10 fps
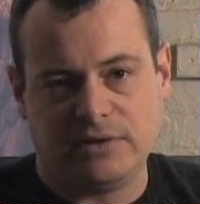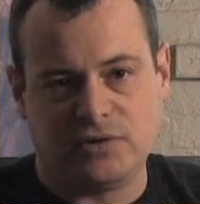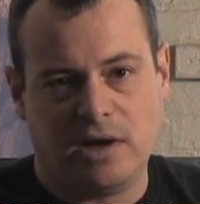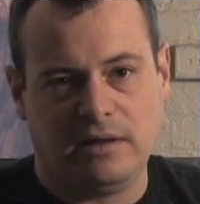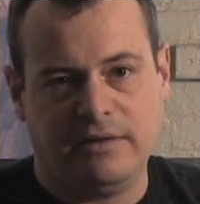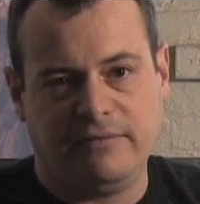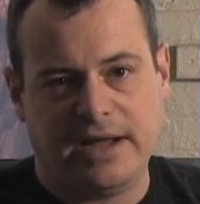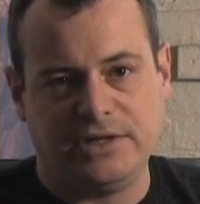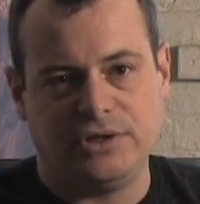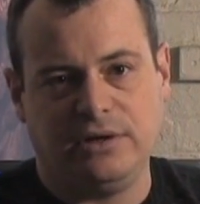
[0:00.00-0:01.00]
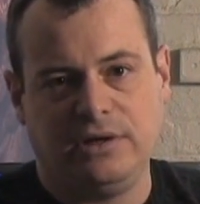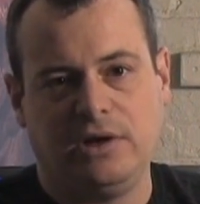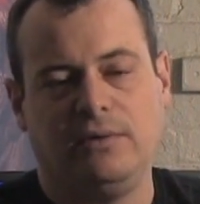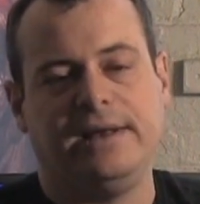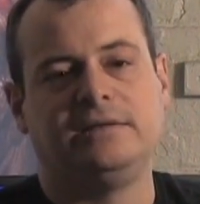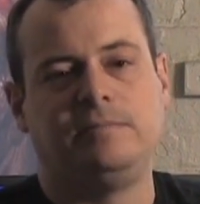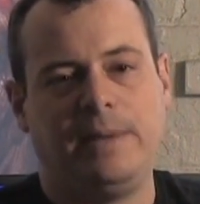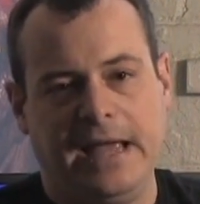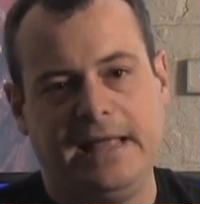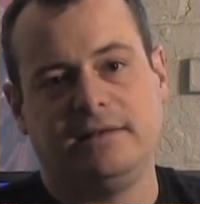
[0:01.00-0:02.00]
strongly advise you to do, is
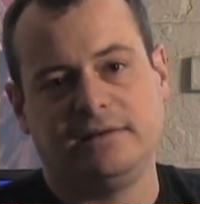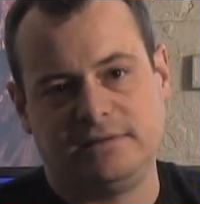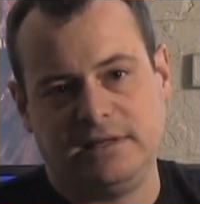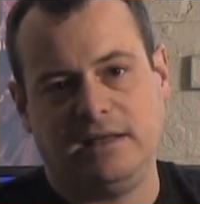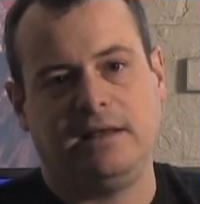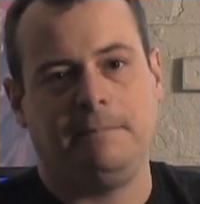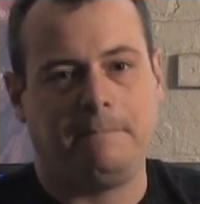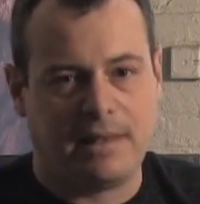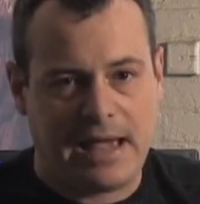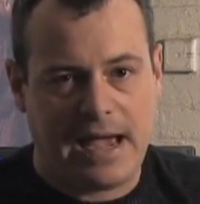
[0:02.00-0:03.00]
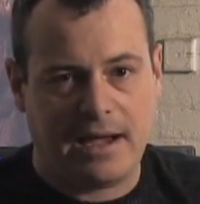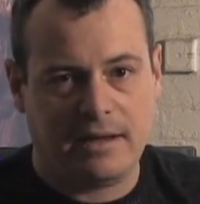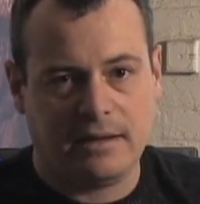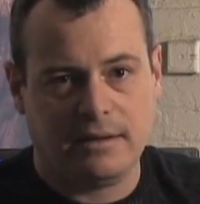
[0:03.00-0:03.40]
paint the ceiling black.